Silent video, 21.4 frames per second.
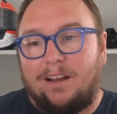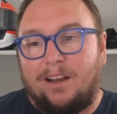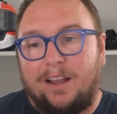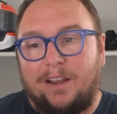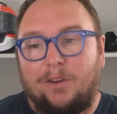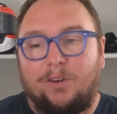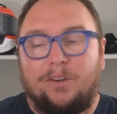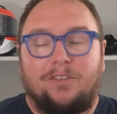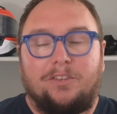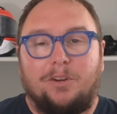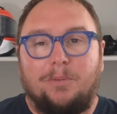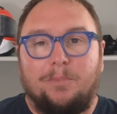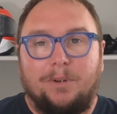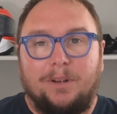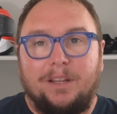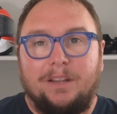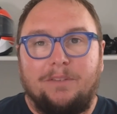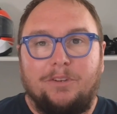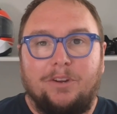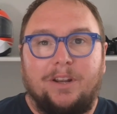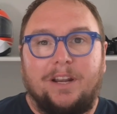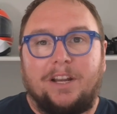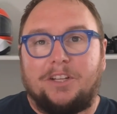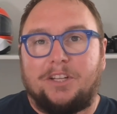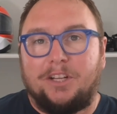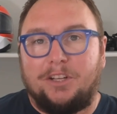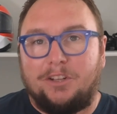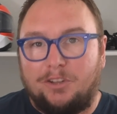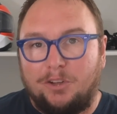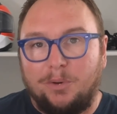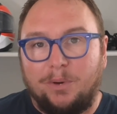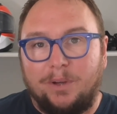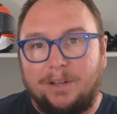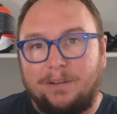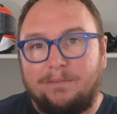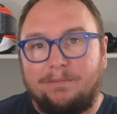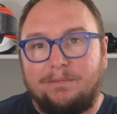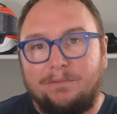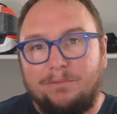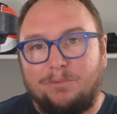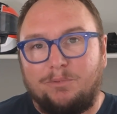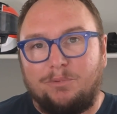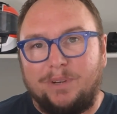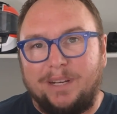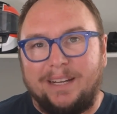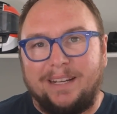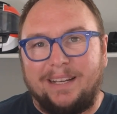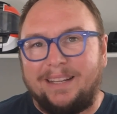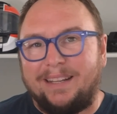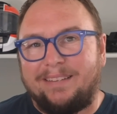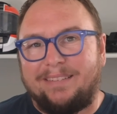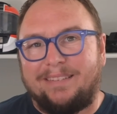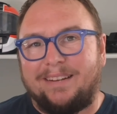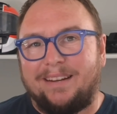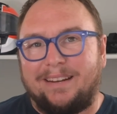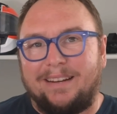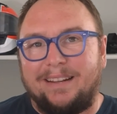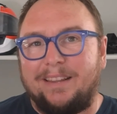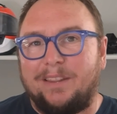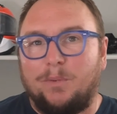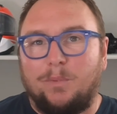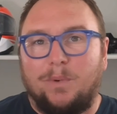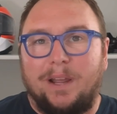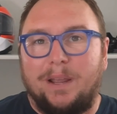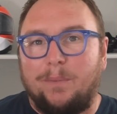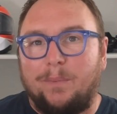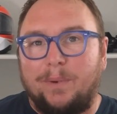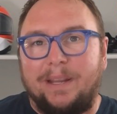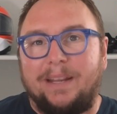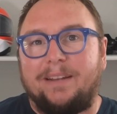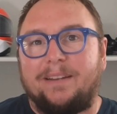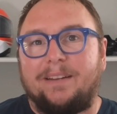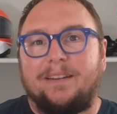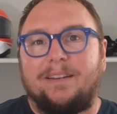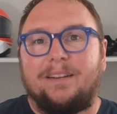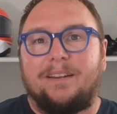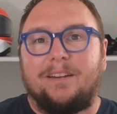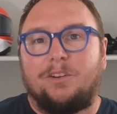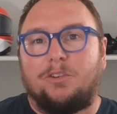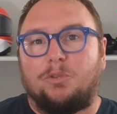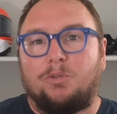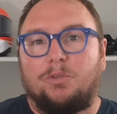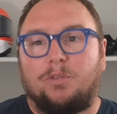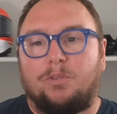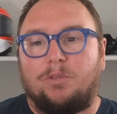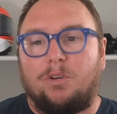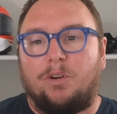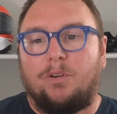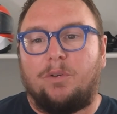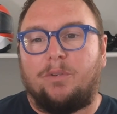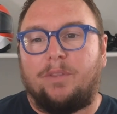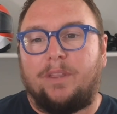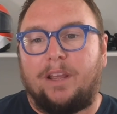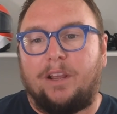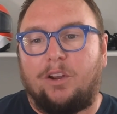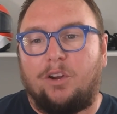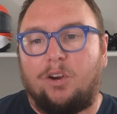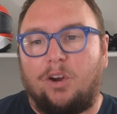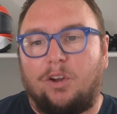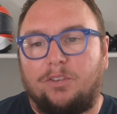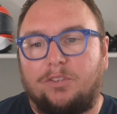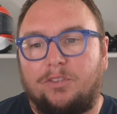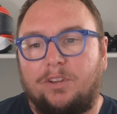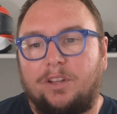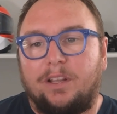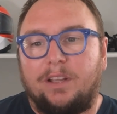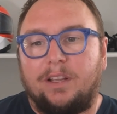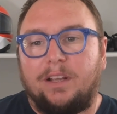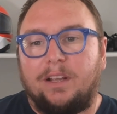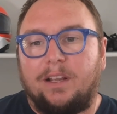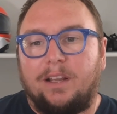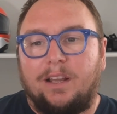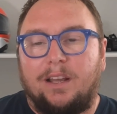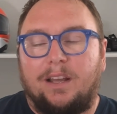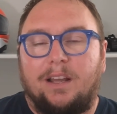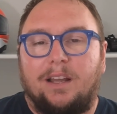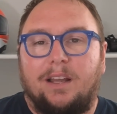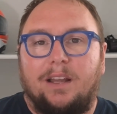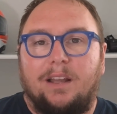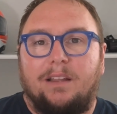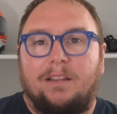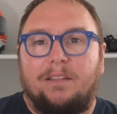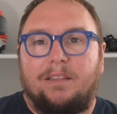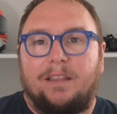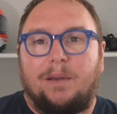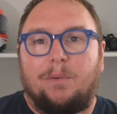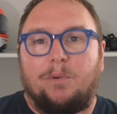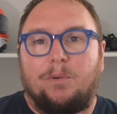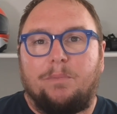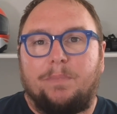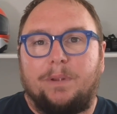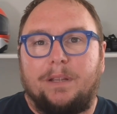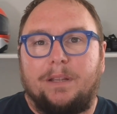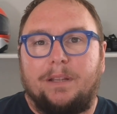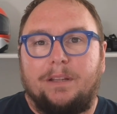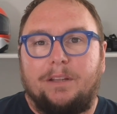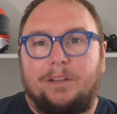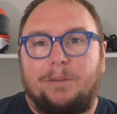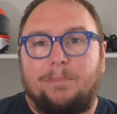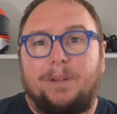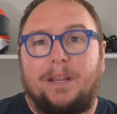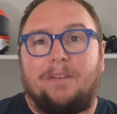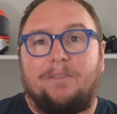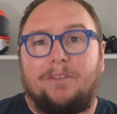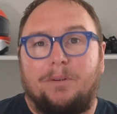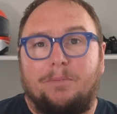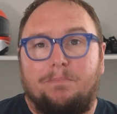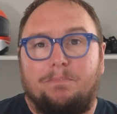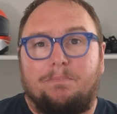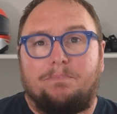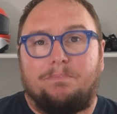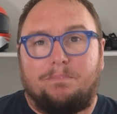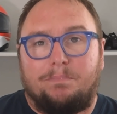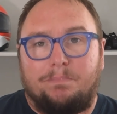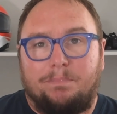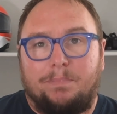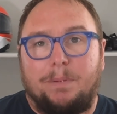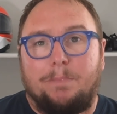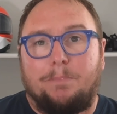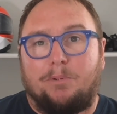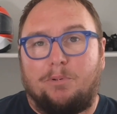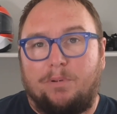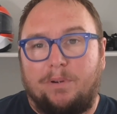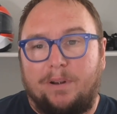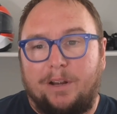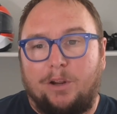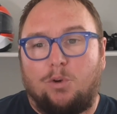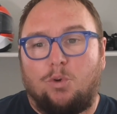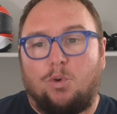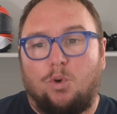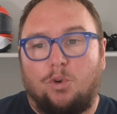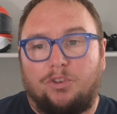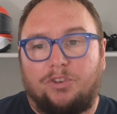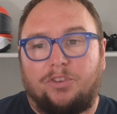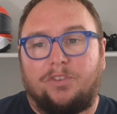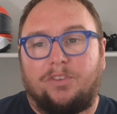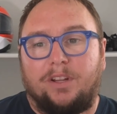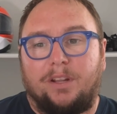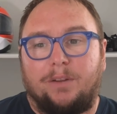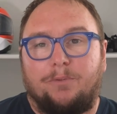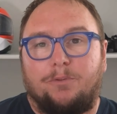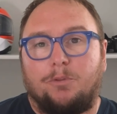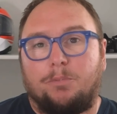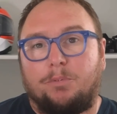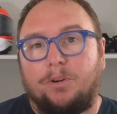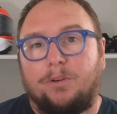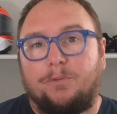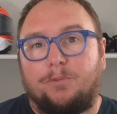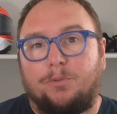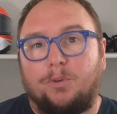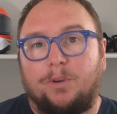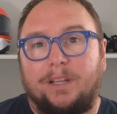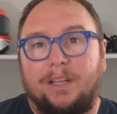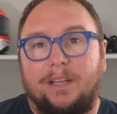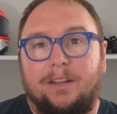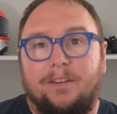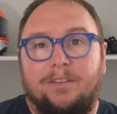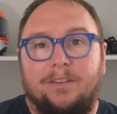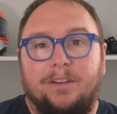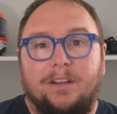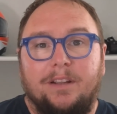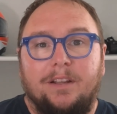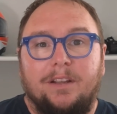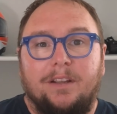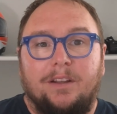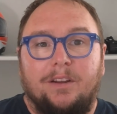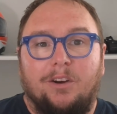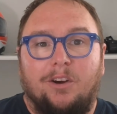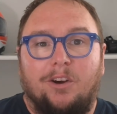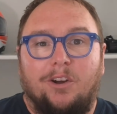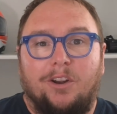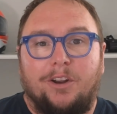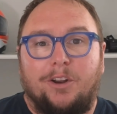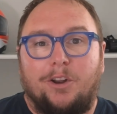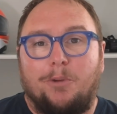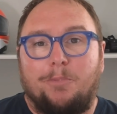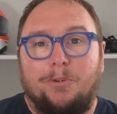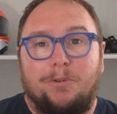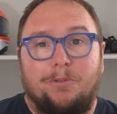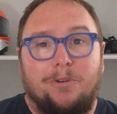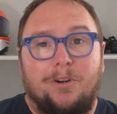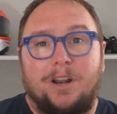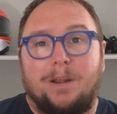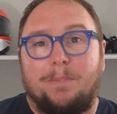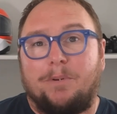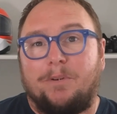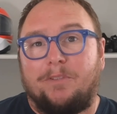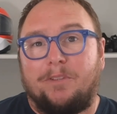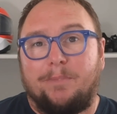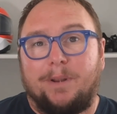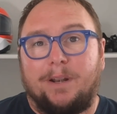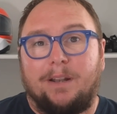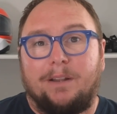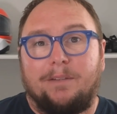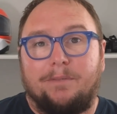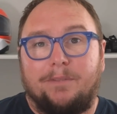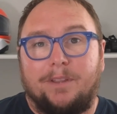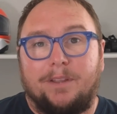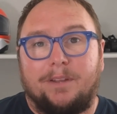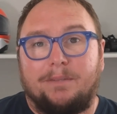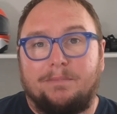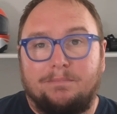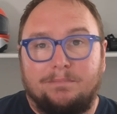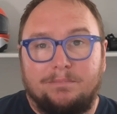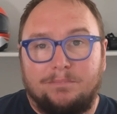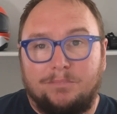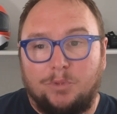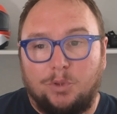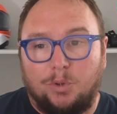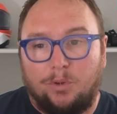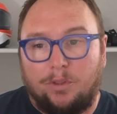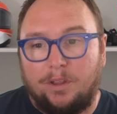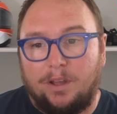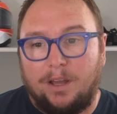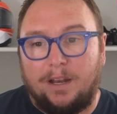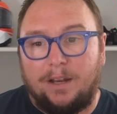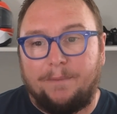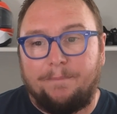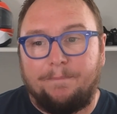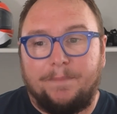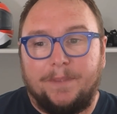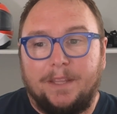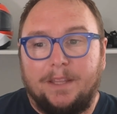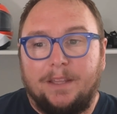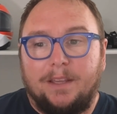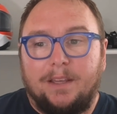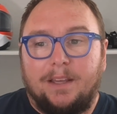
I honestly don't believe you could actually do it realistically the way we did in a Toyota Corolla at that cost. That would be, you'd be having to be pretty cautious to get 4.4 litres on an open road up over the middle of the North Island.